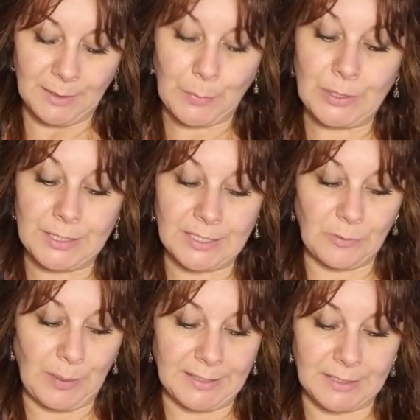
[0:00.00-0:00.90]
princess
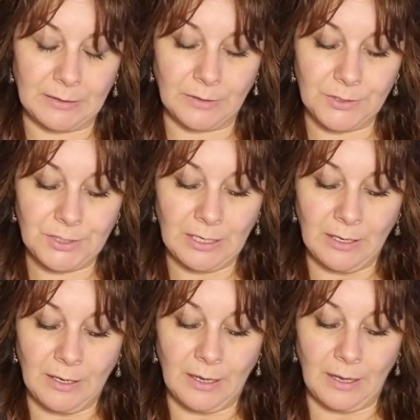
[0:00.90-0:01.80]
of pentacles,
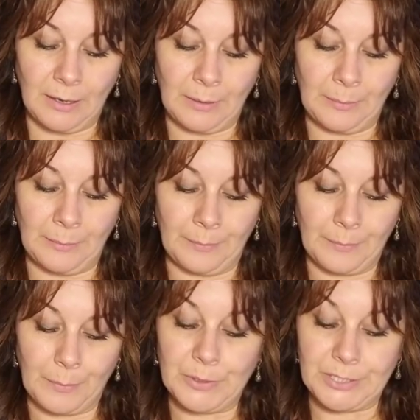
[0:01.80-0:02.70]
um,
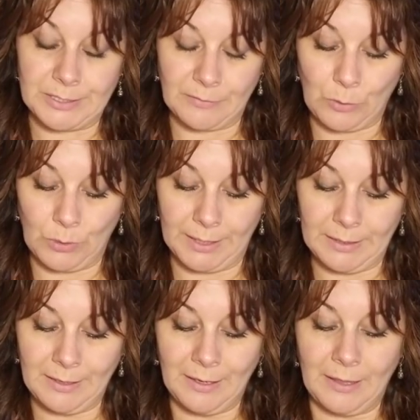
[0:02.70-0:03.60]
Princess of Coin.